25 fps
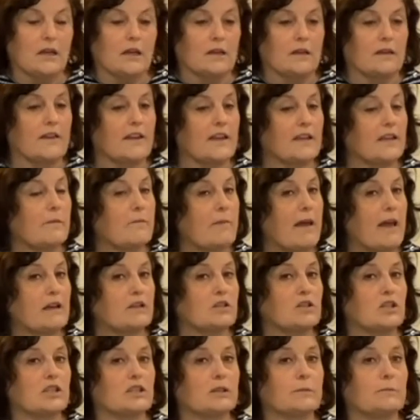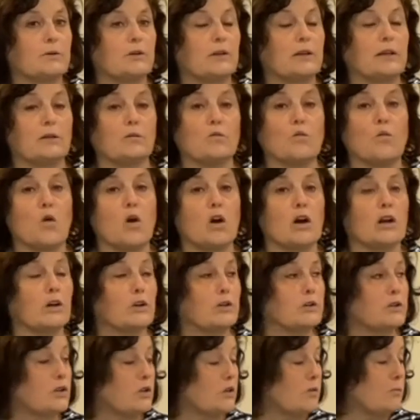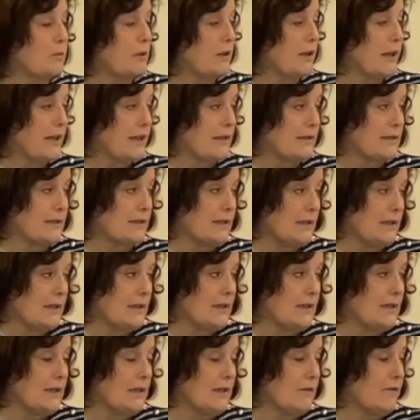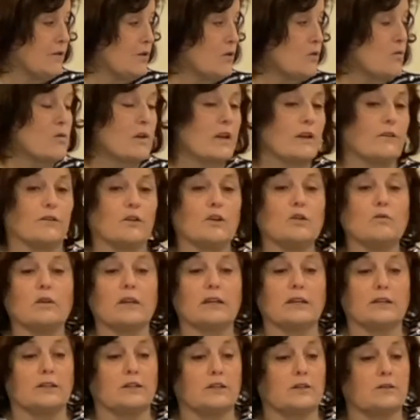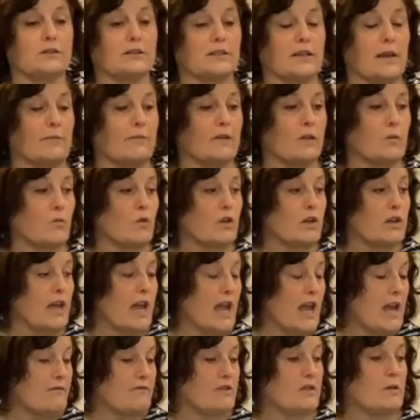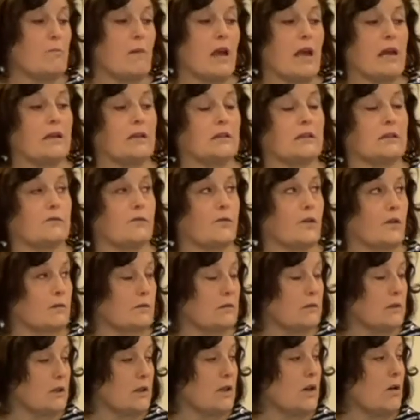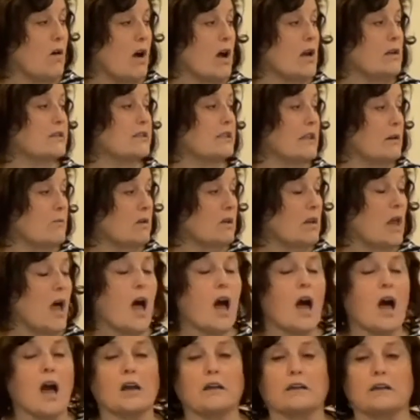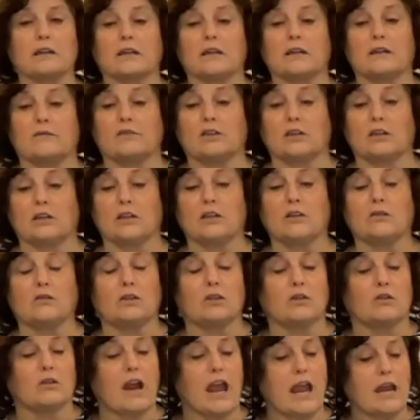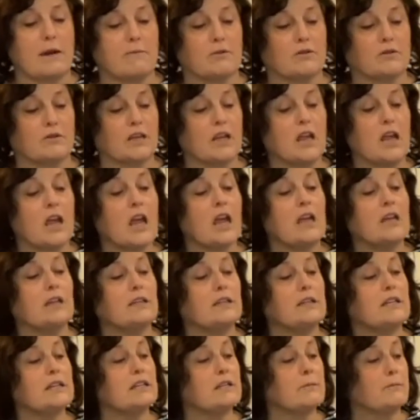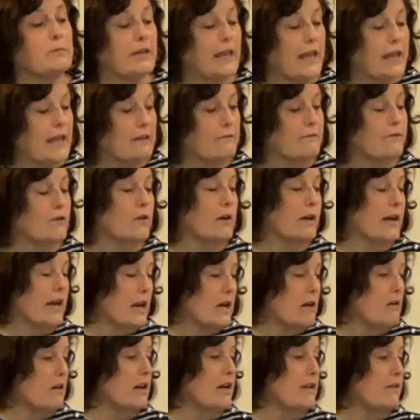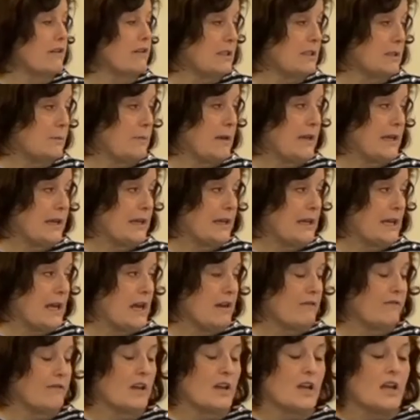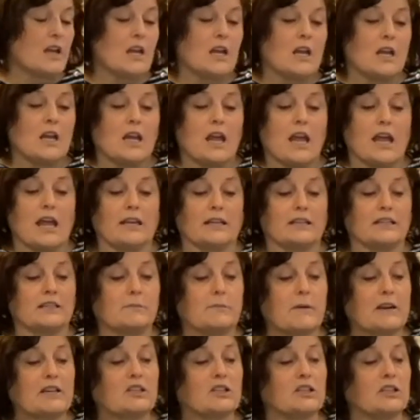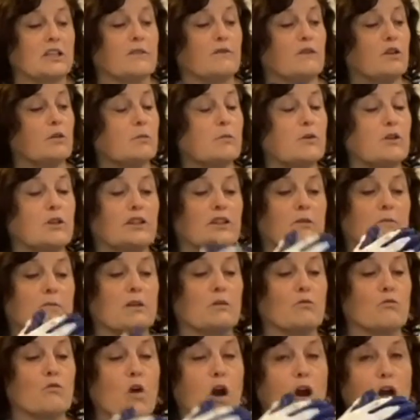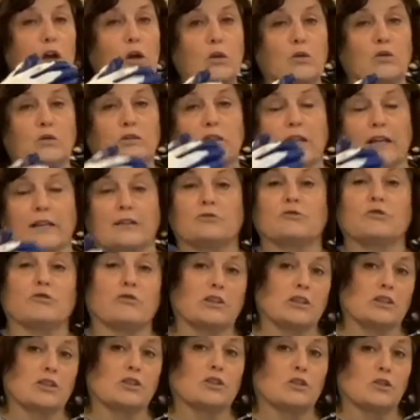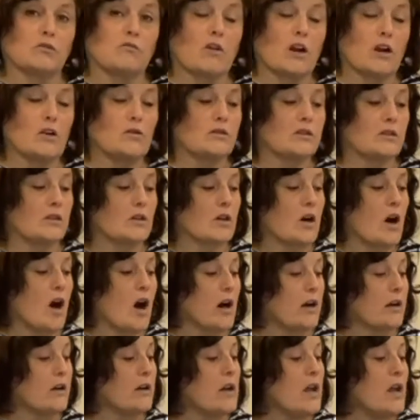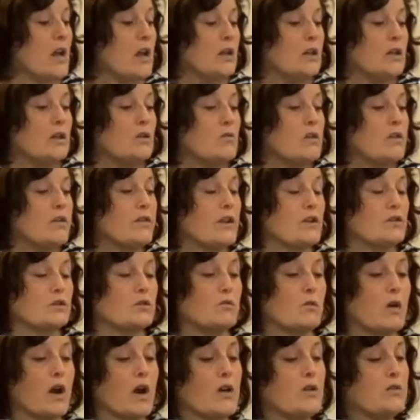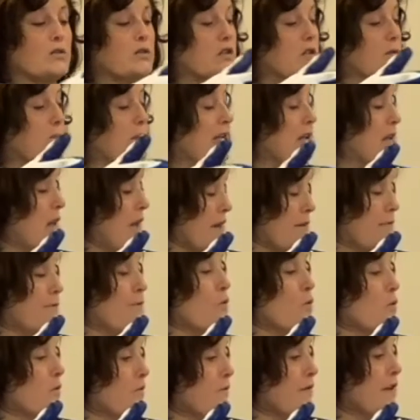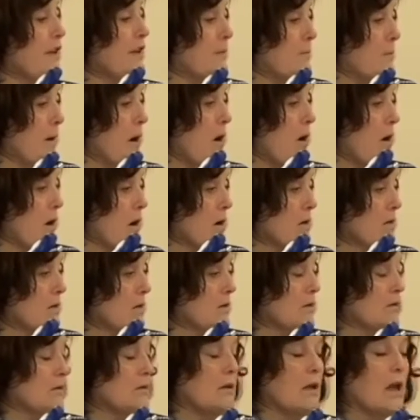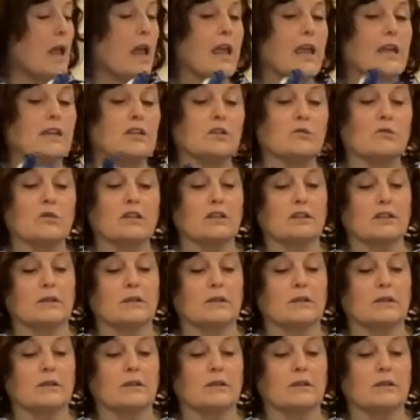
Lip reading: think about just putting 1 or 2 plants in. If you want to do something where you have tomatoes for, you know, all summer long to give to you and your neighbors, you need to plan for an area big enough. And especially if you put them in rows, like traditional rows in a garden, you want those rows to be like 4 feet apart. Okay. And you want